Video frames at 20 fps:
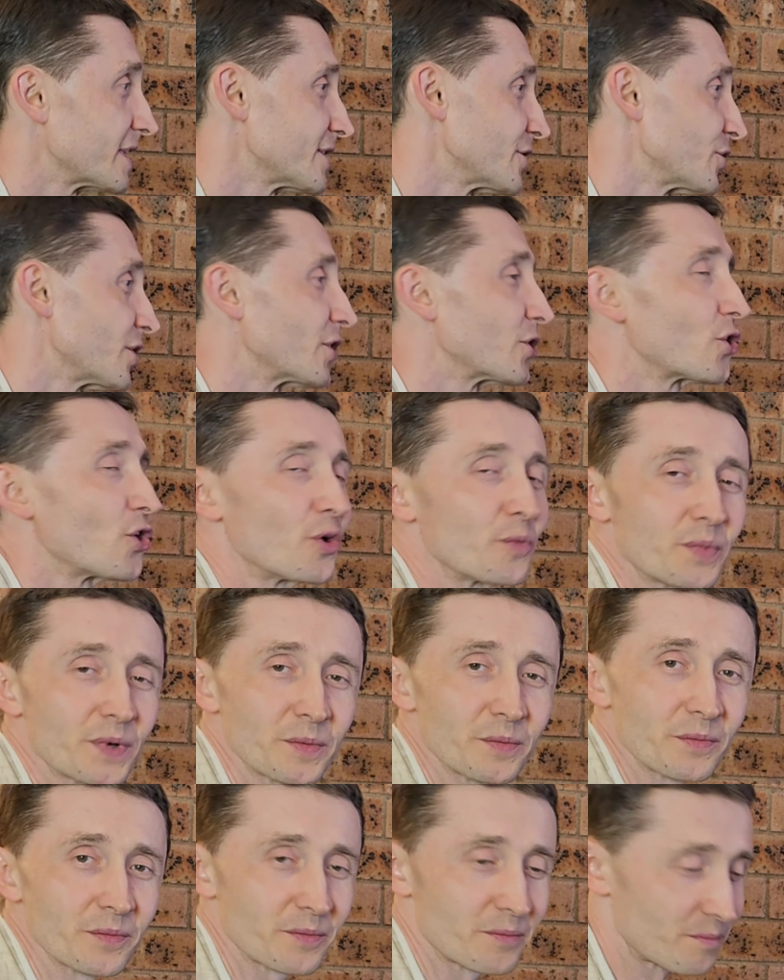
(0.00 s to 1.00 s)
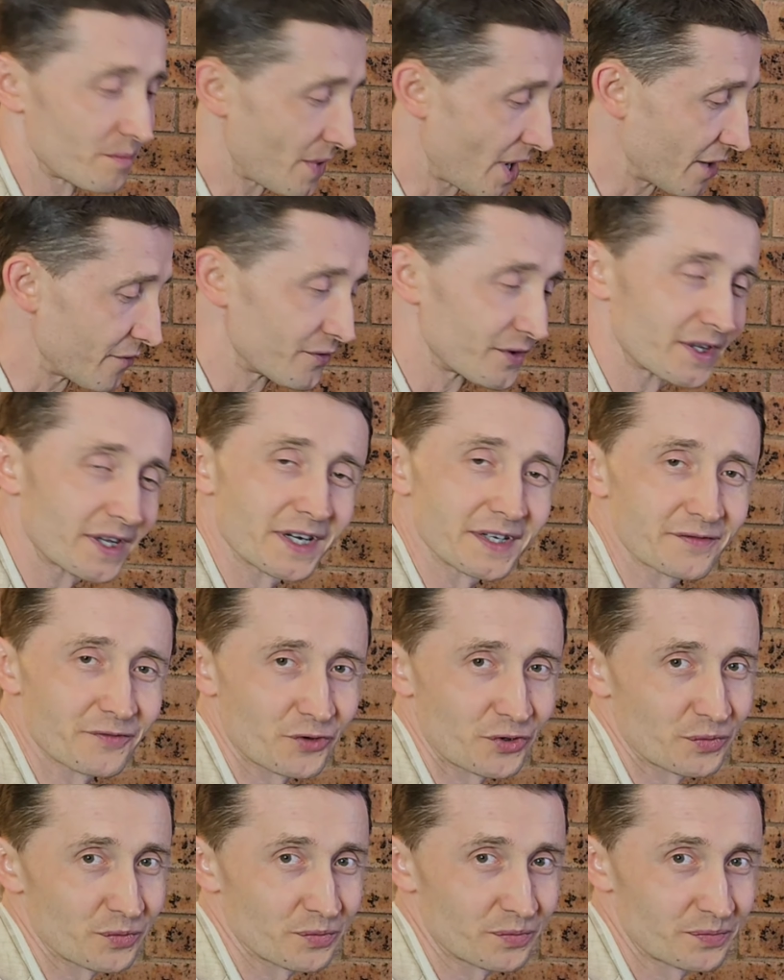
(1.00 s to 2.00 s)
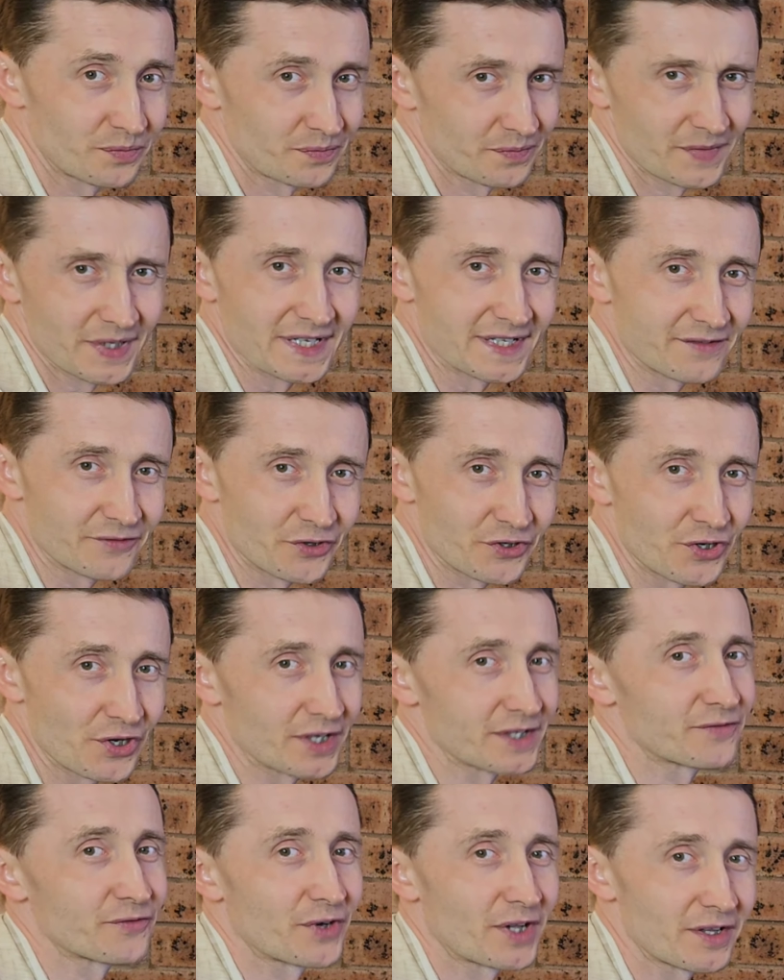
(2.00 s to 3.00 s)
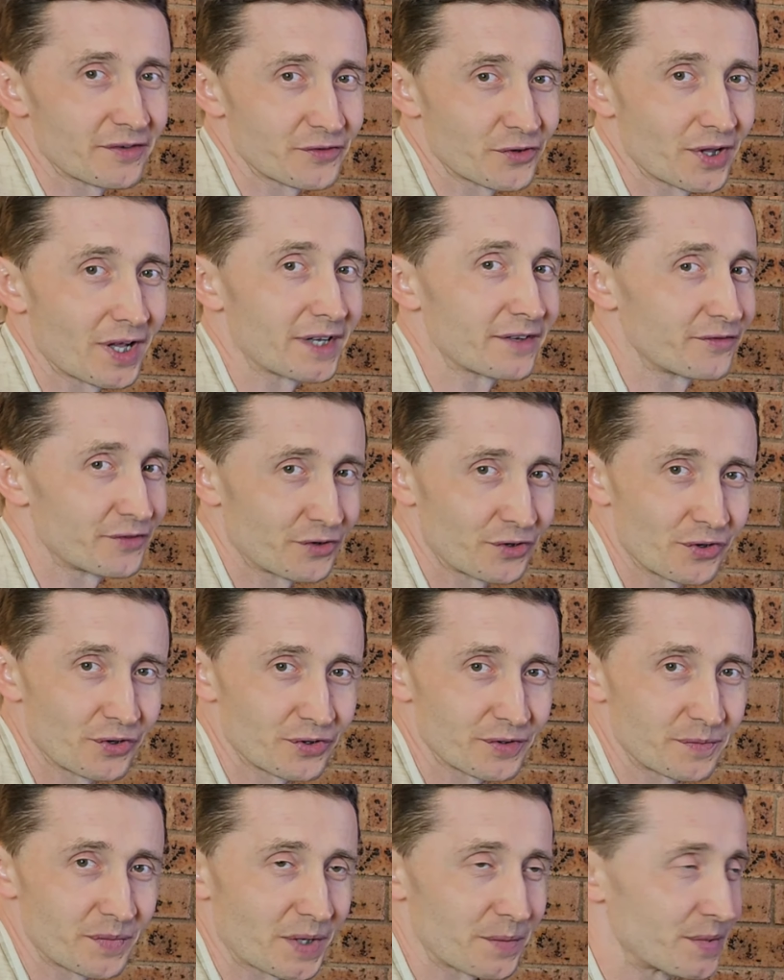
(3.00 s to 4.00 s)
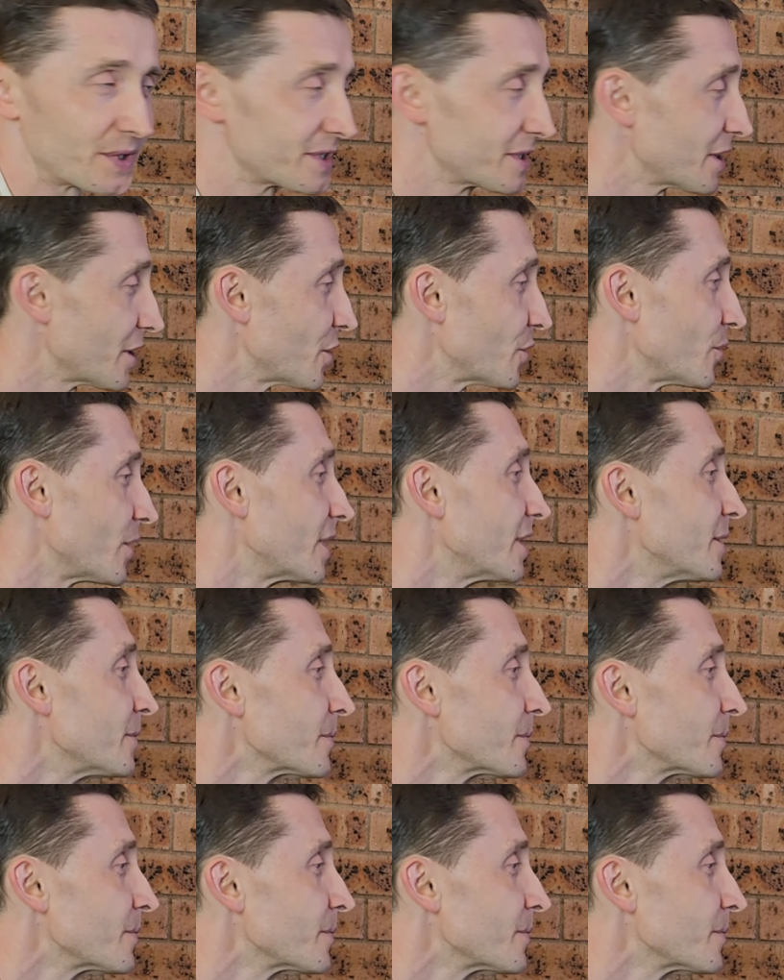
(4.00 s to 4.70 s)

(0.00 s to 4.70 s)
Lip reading: You can copy my fingers from this video as well if you like, if you go maybe slower.